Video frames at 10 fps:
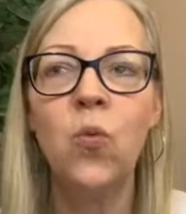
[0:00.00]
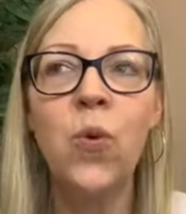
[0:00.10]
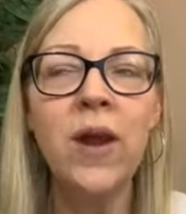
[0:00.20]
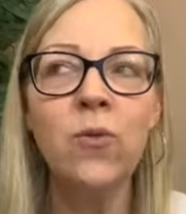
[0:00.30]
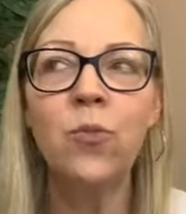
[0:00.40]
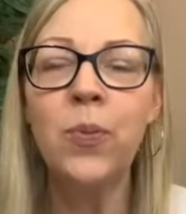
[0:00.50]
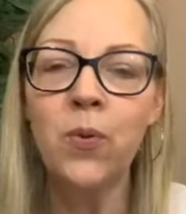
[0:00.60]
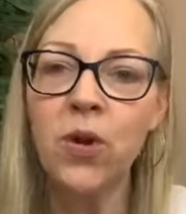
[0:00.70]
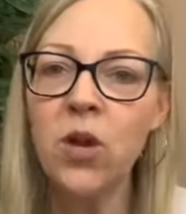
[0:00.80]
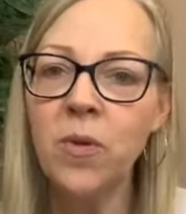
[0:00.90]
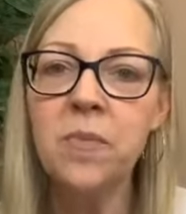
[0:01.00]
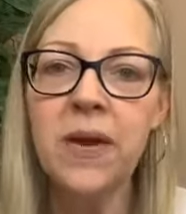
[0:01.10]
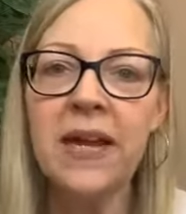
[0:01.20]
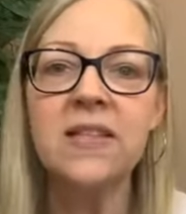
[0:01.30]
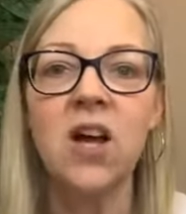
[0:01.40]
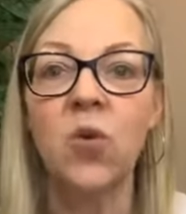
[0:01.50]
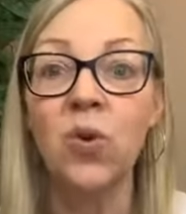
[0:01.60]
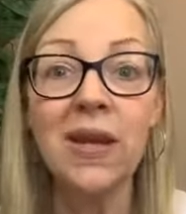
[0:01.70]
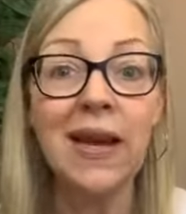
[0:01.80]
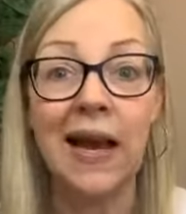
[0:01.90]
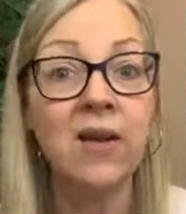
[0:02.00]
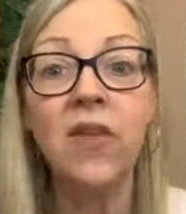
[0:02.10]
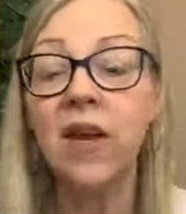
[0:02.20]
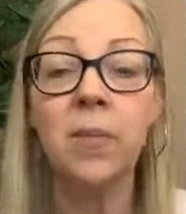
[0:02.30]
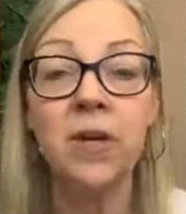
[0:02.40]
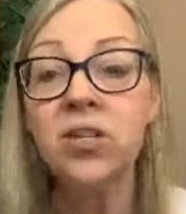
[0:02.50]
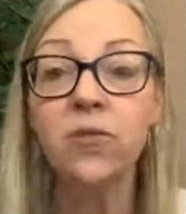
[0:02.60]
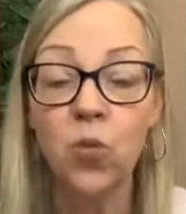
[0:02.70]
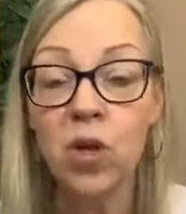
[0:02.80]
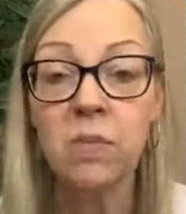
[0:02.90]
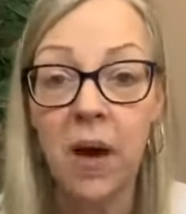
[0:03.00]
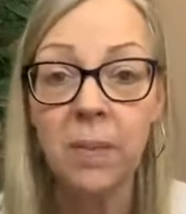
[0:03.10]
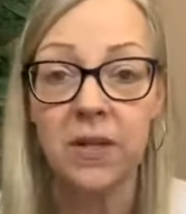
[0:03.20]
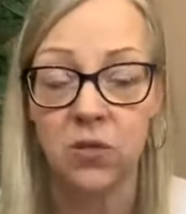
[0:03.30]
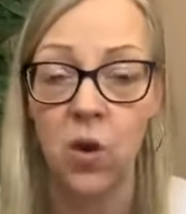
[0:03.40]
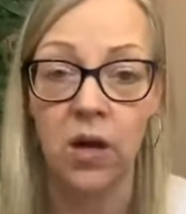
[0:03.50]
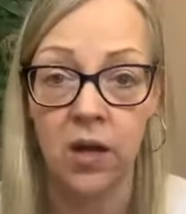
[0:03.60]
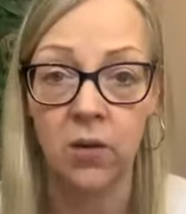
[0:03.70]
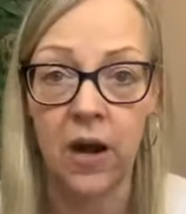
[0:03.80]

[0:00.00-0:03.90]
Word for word: we p human beings are really kind of like a bunch of wooden puppets walking